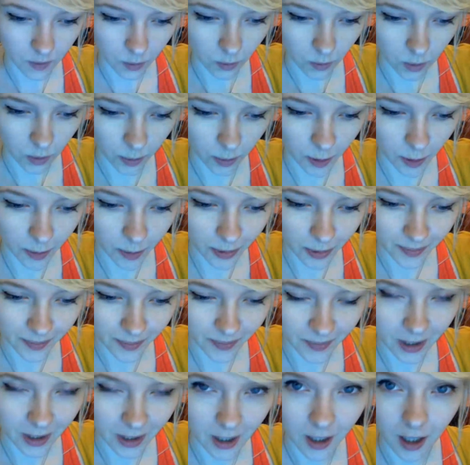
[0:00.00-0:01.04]
Whoop whoop!
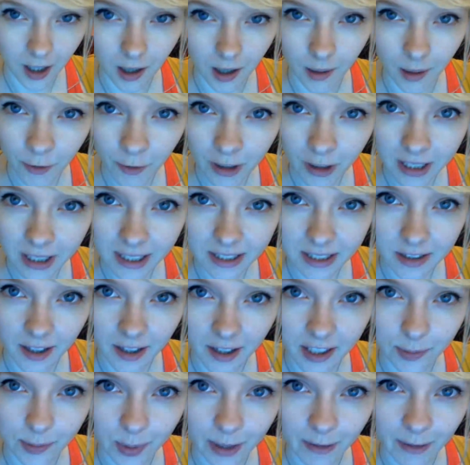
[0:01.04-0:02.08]
I'm really
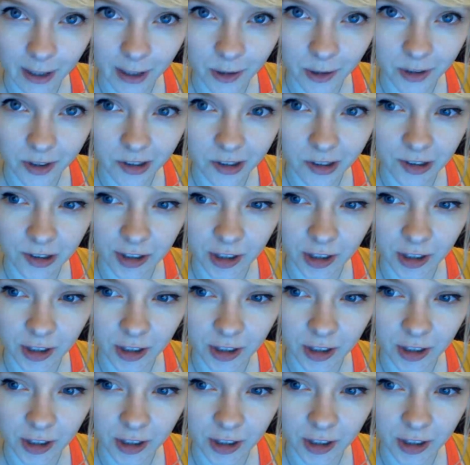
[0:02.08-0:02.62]
excited to play Red Orchestra